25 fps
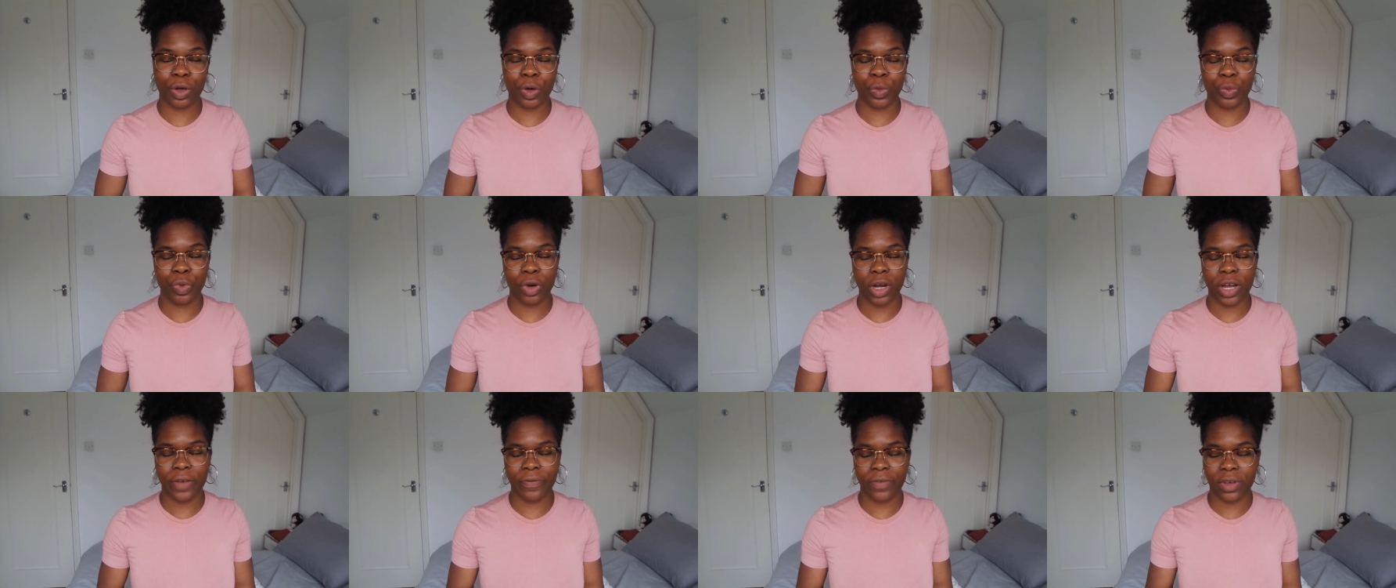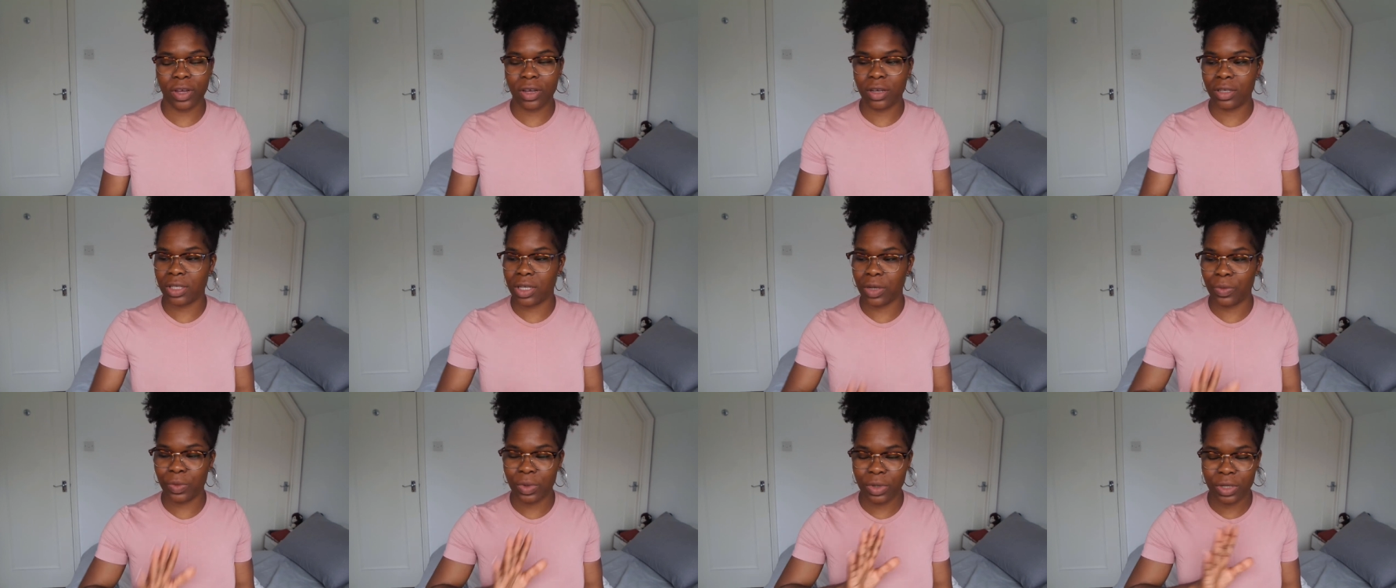go private
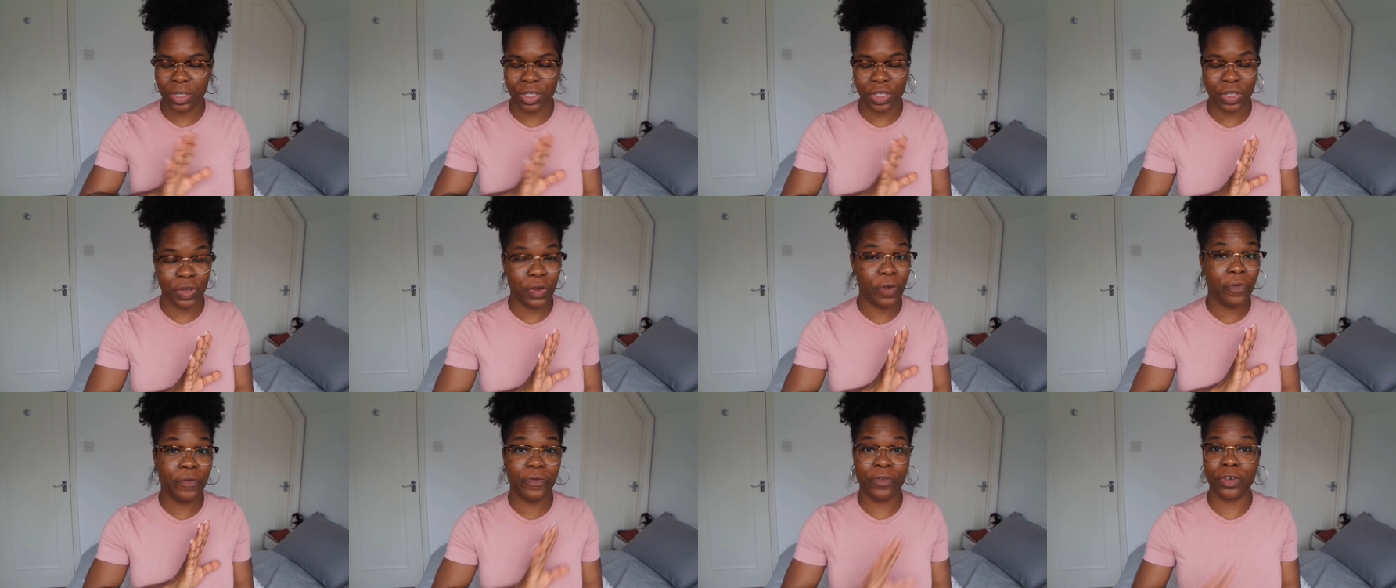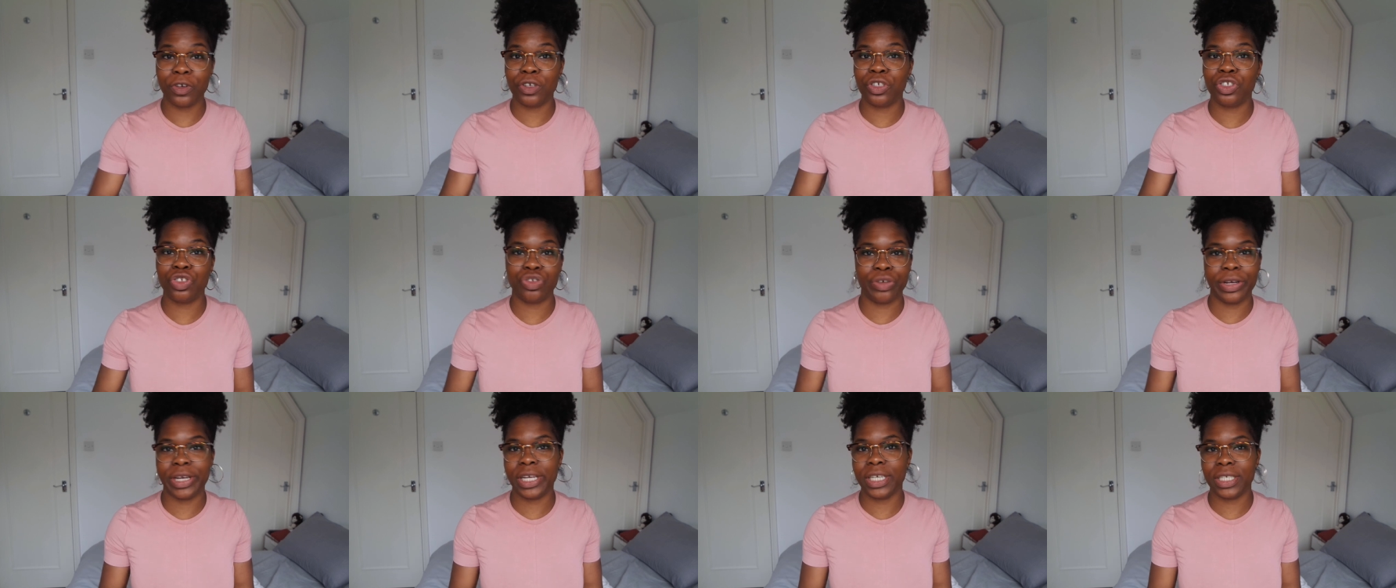because I was so
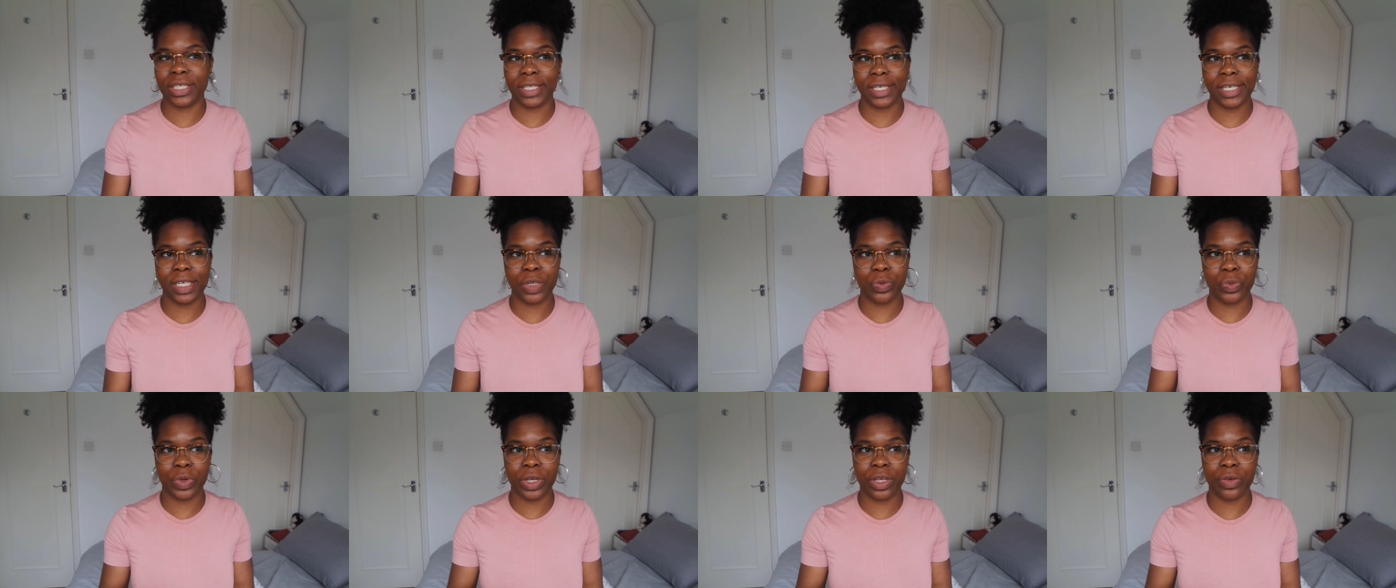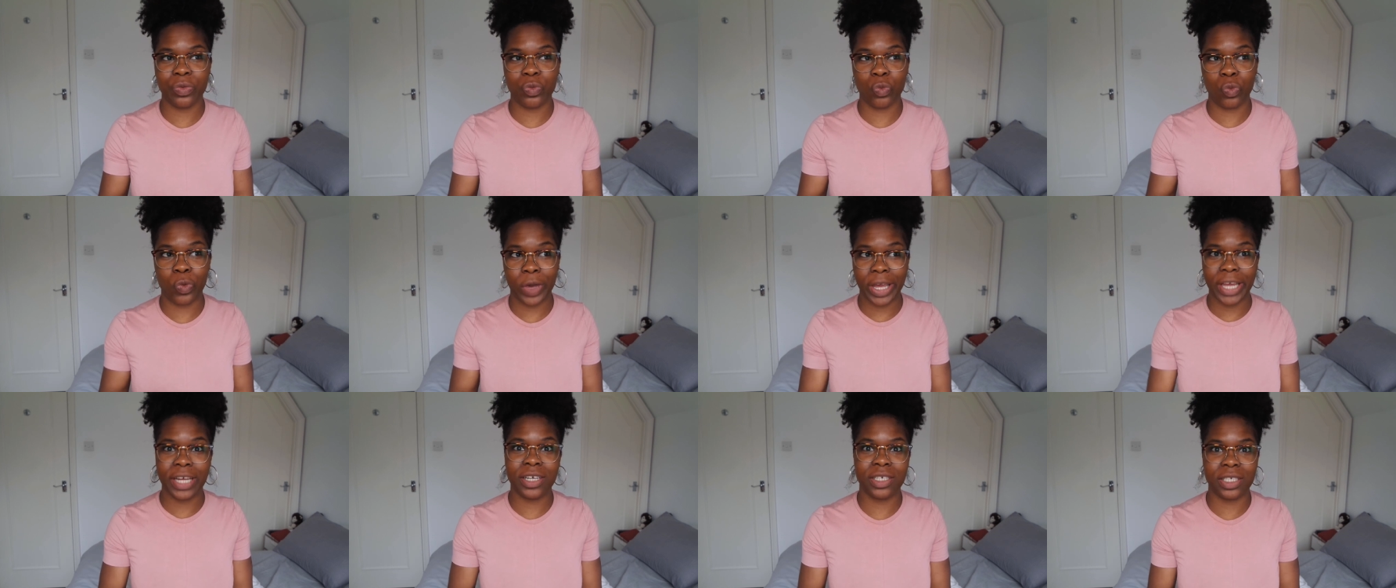frustrated with
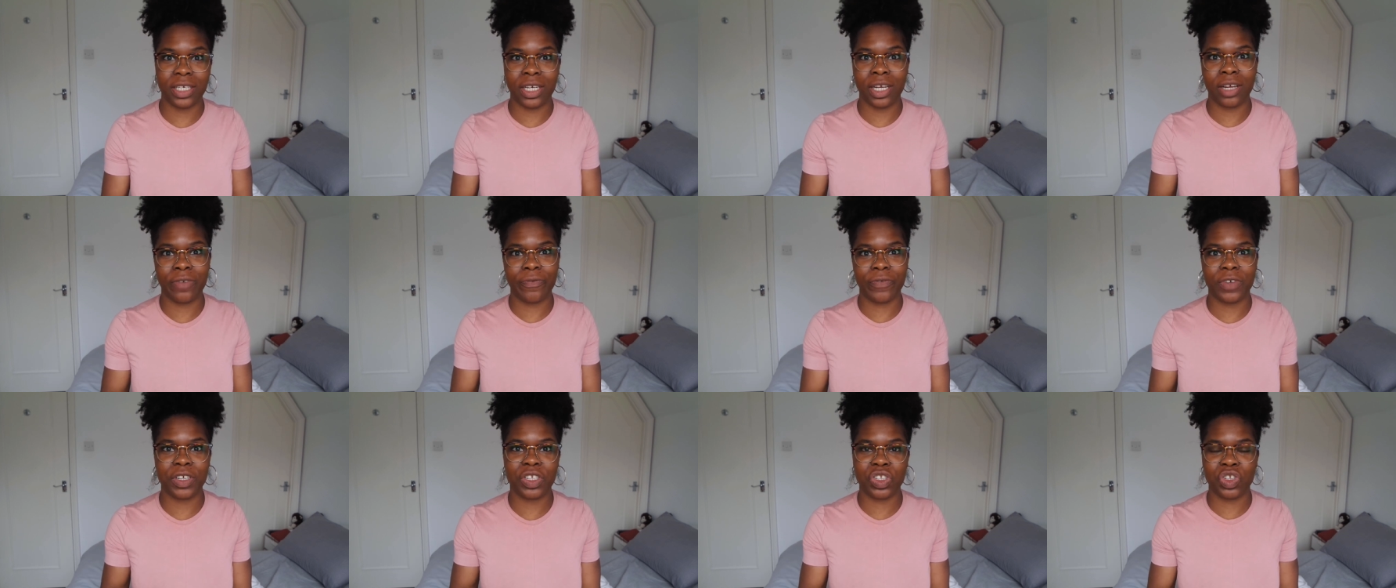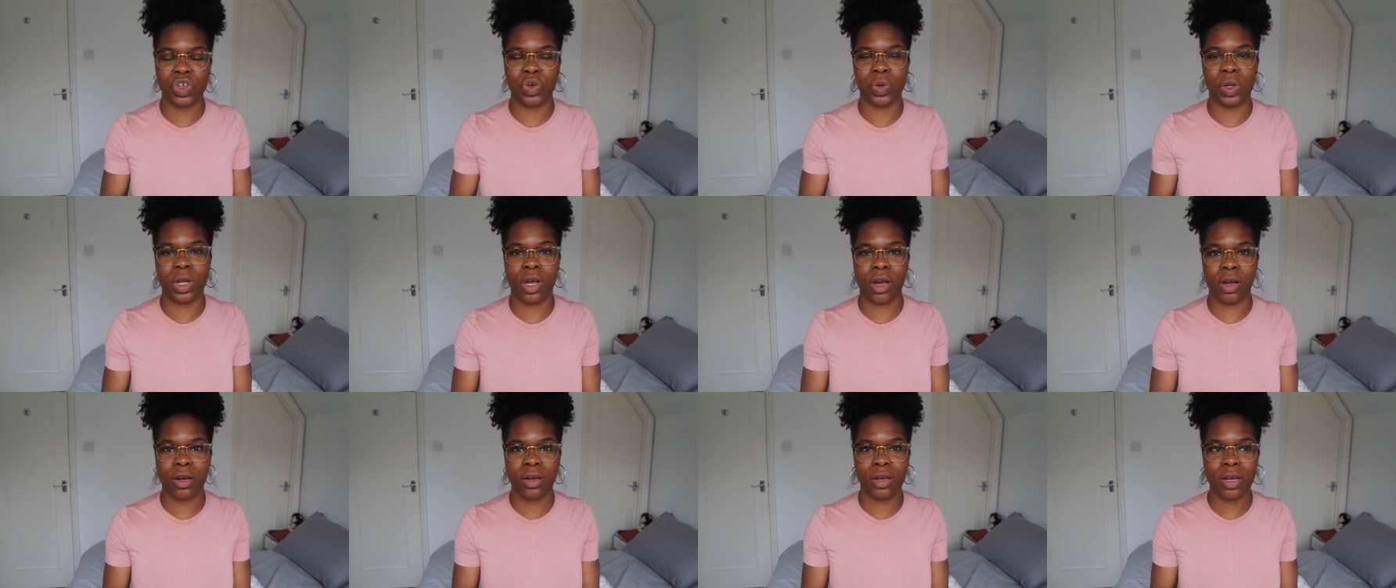waiting for so
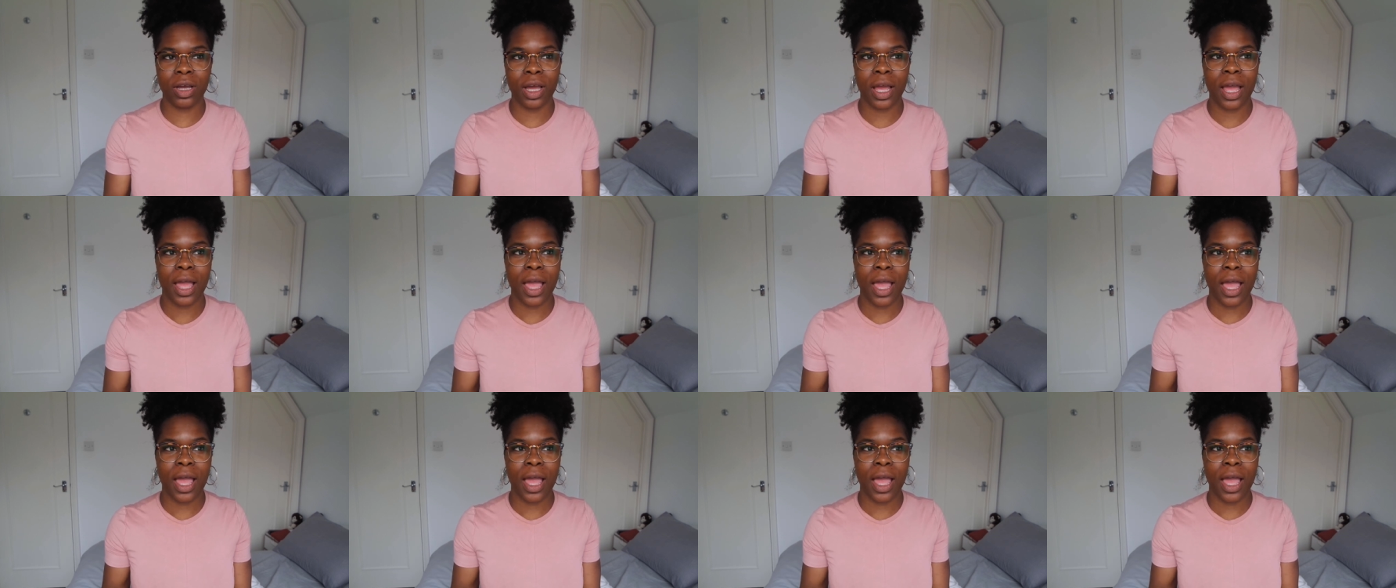long